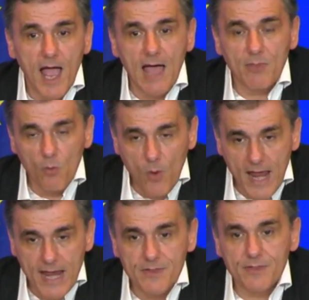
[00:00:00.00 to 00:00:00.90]
And the
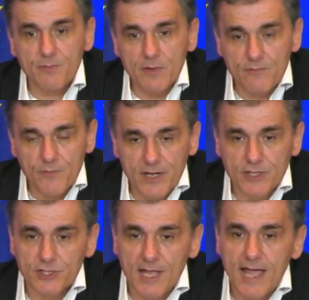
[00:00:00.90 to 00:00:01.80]
way we've
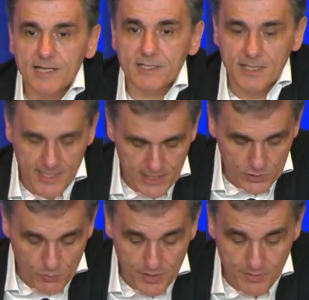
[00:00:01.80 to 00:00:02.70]
reached that
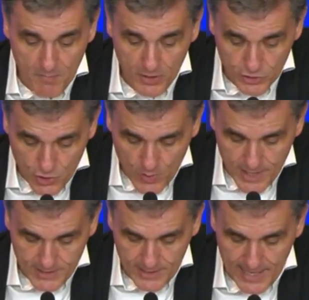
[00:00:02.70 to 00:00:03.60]
is with much
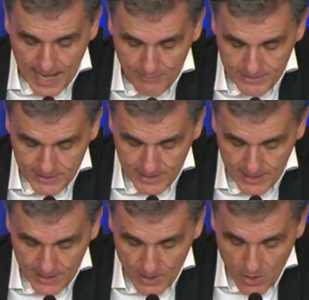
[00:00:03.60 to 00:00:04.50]
greater
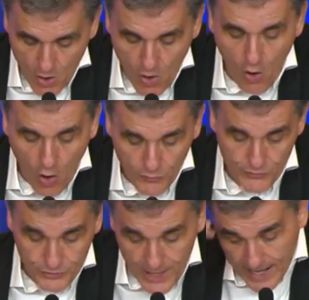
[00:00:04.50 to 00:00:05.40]
clarity
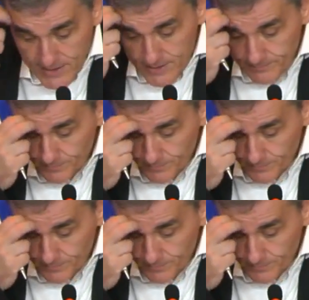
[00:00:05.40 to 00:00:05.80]
on debt.